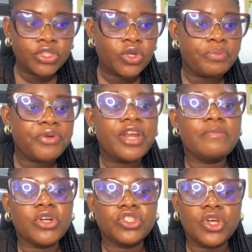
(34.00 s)
So pretty
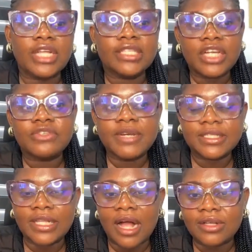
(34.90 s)
much your
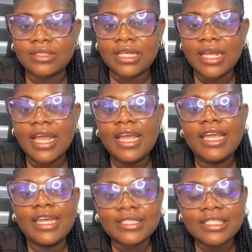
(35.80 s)
attachment styles
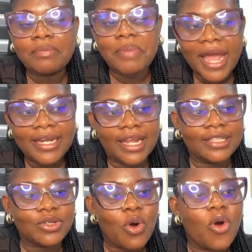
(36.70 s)
is
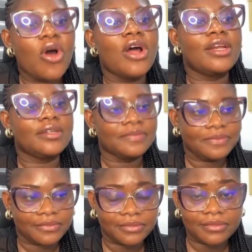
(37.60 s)
dependent on
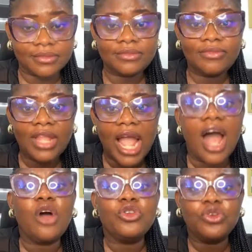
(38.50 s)

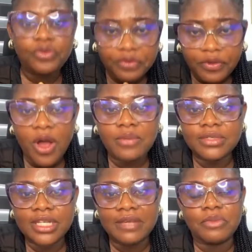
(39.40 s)
how you
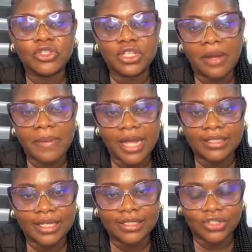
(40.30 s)
formed emotional
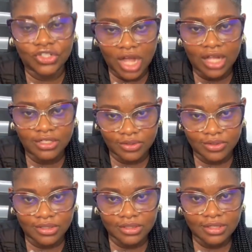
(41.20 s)
patterns in
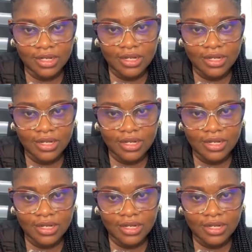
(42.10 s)
childhood,